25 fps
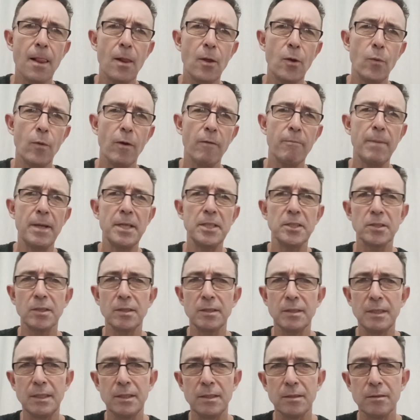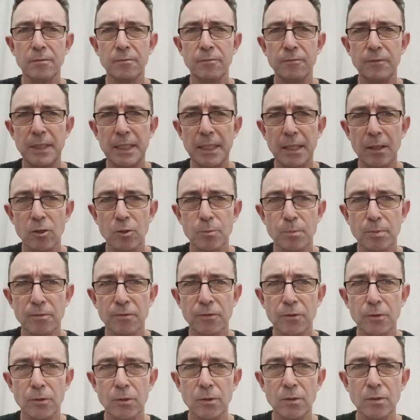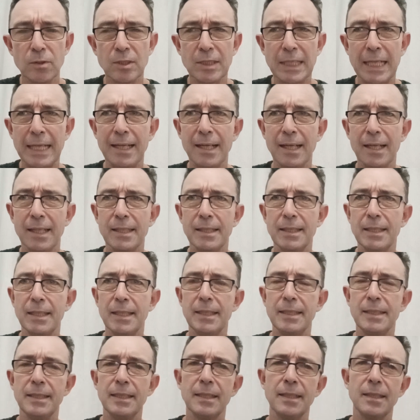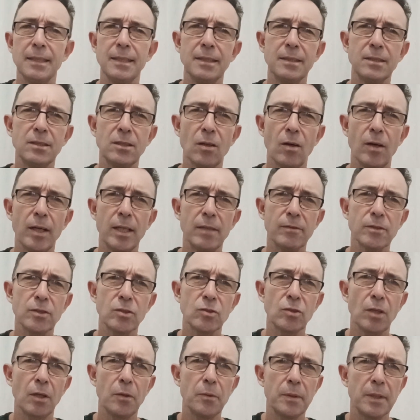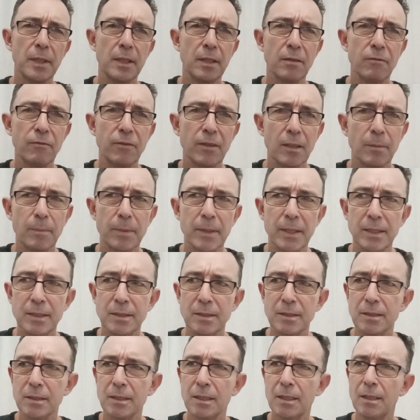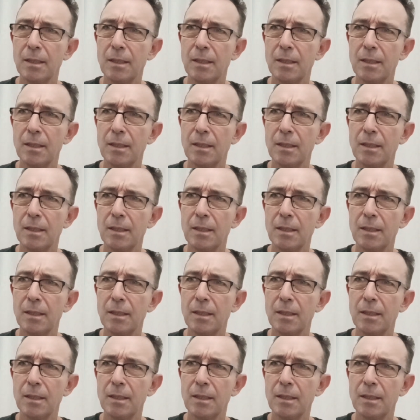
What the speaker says: who I've mentioned in the videos before. Sadly, he died of a stroke in the Philippines.